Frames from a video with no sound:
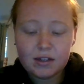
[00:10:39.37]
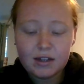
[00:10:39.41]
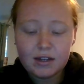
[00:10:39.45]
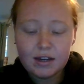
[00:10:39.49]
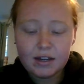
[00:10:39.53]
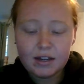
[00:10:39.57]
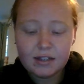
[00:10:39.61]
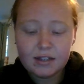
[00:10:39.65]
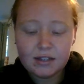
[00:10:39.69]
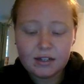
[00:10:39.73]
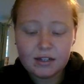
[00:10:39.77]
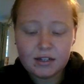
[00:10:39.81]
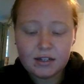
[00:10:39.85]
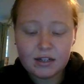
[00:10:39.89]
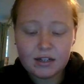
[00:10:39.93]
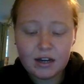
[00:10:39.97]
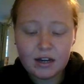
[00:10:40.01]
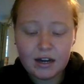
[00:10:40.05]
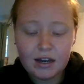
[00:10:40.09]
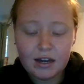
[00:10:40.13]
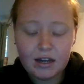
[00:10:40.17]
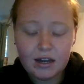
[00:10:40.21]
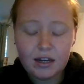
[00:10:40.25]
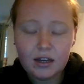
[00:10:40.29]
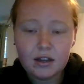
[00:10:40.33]
nice and
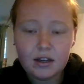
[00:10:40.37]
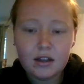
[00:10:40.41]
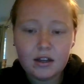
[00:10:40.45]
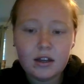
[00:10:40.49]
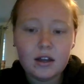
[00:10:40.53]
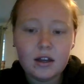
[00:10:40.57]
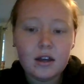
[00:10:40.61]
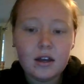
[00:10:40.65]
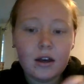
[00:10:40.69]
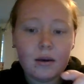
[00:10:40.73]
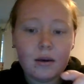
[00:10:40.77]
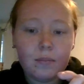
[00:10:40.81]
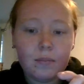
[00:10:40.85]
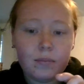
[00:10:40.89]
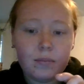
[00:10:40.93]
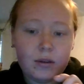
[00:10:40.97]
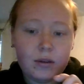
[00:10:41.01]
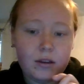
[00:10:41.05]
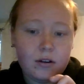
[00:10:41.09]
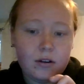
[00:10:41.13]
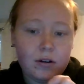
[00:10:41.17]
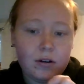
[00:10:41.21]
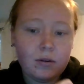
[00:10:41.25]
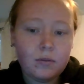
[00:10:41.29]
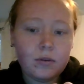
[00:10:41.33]
tight, but you
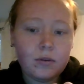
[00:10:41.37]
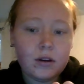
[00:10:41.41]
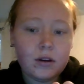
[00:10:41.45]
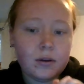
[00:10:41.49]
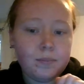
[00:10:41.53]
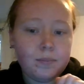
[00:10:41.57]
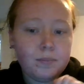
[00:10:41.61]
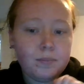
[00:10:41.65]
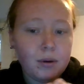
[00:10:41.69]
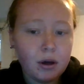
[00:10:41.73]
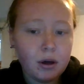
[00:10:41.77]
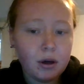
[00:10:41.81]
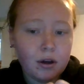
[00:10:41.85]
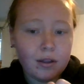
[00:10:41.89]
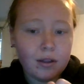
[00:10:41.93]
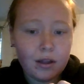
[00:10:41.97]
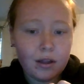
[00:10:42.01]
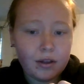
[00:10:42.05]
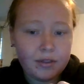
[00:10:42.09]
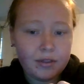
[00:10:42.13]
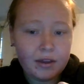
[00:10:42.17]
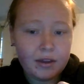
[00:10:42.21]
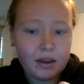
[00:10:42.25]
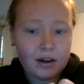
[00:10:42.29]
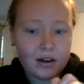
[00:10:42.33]
don't want to pull
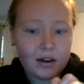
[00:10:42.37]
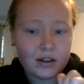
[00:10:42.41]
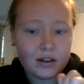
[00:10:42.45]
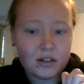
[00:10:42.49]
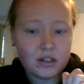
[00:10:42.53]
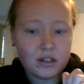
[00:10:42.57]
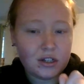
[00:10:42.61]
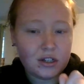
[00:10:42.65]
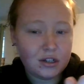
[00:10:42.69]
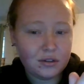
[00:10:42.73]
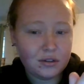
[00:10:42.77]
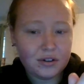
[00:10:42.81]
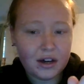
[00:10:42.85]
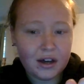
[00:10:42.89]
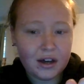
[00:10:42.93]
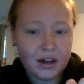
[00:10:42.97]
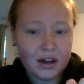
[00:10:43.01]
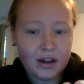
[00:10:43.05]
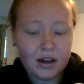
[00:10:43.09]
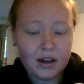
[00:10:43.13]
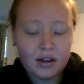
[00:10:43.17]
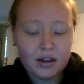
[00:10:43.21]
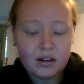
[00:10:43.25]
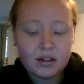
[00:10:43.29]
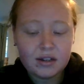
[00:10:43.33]
on the yarn too
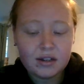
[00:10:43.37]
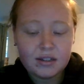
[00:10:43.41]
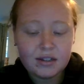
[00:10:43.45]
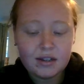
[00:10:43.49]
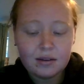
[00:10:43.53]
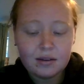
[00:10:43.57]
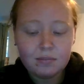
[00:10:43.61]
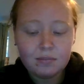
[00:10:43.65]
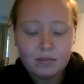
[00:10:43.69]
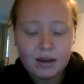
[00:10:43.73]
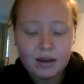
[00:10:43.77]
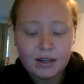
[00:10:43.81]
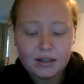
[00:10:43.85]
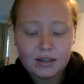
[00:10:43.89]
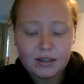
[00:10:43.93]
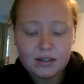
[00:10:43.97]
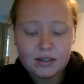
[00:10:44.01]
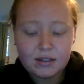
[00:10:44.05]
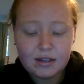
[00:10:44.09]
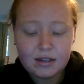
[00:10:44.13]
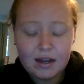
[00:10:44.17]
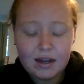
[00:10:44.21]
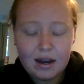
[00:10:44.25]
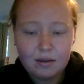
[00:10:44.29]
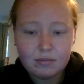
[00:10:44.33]
hard because it might
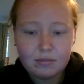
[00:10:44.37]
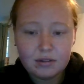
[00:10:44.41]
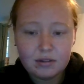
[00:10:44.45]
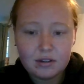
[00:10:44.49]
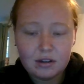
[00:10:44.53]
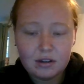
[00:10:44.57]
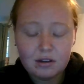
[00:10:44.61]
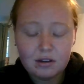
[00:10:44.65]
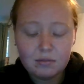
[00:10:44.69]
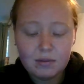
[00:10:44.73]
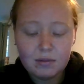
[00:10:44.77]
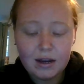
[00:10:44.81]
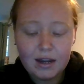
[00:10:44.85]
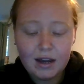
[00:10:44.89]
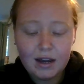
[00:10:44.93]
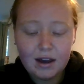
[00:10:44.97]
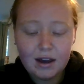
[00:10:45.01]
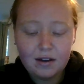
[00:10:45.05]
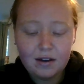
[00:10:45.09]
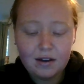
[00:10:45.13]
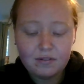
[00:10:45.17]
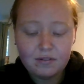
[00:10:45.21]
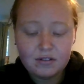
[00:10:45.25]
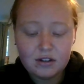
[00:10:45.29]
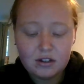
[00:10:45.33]
snap. So you might
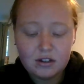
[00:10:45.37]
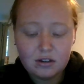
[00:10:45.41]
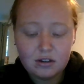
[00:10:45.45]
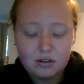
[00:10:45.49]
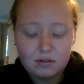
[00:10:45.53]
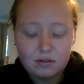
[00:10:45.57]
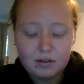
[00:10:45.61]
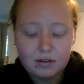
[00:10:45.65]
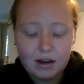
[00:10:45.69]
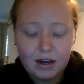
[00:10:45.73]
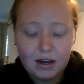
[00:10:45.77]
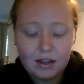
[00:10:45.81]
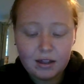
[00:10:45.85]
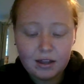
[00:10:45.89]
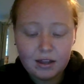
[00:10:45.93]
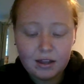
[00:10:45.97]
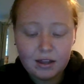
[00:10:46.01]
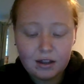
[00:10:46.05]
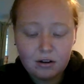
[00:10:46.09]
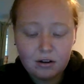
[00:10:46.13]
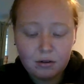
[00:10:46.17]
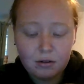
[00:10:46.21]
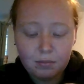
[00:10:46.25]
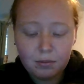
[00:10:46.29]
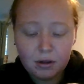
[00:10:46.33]
have to do a
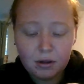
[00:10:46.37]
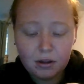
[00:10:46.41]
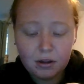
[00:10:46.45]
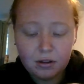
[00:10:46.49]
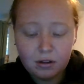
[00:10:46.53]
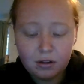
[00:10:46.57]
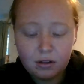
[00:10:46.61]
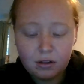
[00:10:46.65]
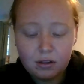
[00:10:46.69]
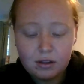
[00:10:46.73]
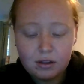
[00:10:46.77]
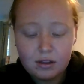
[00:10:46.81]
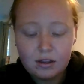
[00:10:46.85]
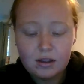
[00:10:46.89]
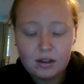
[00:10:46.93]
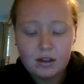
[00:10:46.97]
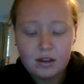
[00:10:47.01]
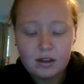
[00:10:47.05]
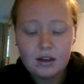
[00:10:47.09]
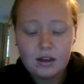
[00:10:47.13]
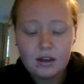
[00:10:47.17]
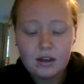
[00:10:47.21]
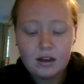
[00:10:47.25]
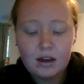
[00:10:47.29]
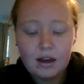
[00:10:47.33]
little pull
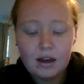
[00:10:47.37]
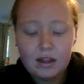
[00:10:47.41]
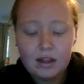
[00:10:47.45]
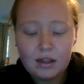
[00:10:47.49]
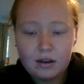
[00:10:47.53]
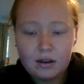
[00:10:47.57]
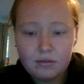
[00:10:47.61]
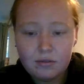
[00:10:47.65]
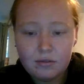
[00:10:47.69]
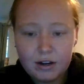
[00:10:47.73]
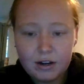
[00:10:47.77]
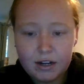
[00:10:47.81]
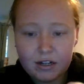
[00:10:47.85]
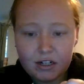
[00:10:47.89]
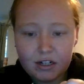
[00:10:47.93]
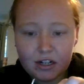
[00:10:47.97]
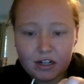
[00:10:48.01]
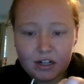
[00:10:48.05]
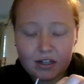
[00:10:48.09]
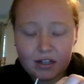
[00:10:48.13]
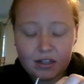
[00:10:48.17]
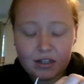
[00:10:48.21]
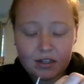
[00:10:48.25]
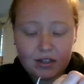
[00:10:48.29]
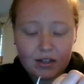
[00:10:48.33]
and then
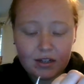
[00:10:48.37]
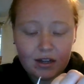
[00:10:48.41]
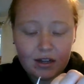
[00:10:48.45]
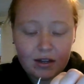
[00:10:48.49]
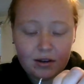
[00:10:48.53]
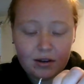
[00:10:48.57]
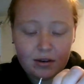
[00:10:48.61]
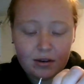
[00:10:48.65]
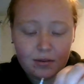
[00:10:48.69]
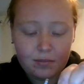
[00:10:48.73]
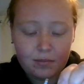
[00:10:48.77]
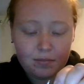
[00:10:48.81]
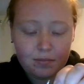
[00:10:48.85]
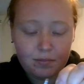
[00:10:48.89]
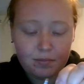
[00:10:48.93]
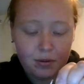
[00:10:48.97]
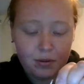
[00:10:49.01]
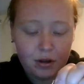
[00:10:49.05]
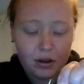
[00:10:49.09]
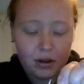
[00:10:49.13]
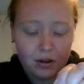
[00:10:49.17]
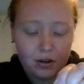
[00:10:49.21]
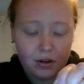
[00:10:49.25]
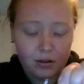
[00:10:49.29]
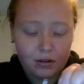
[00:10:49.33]
readjust and
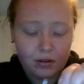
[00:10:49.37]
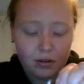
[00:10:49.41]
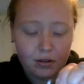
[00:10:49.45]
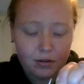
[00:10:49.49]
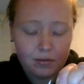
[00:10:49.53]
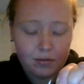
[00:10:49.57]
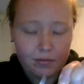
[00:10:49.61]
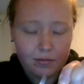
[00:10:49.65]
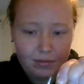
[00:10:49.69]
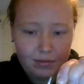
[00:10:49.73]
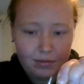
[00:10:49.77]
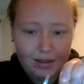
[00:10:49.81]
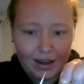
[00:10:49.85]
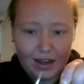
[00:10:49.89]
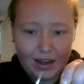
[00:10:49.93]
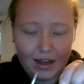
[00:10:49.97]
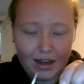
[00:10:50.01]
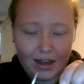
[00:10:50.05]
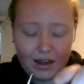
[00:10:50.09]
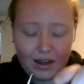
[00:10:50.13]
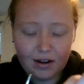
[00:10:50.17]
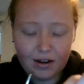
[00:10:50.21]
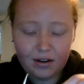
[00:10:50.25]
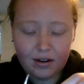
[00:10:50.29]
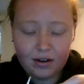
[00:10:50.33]
pull
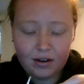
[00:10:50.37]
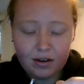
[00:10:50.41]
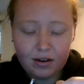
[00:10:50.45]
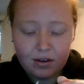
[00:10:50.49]
again.